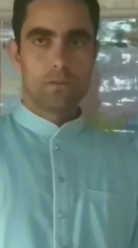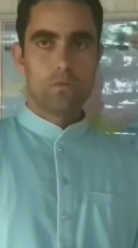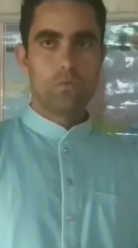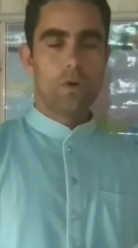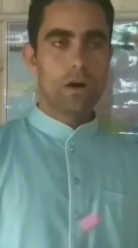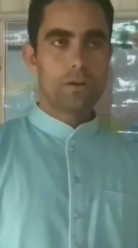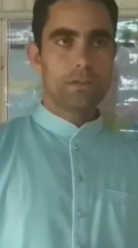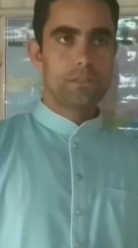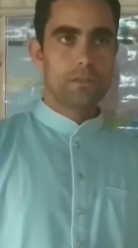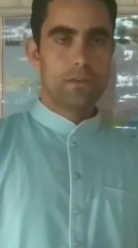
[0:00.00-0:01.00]
water
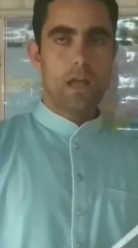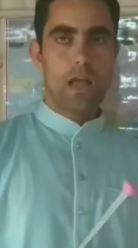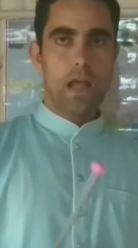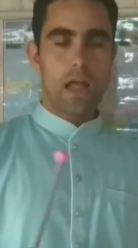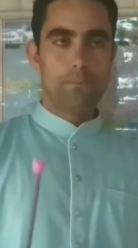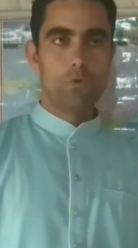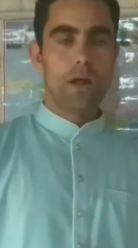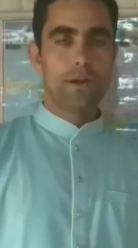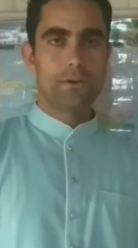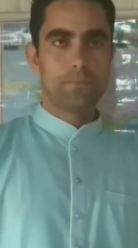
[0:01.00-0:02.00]
is in
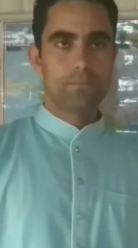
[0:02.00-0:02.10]
abundant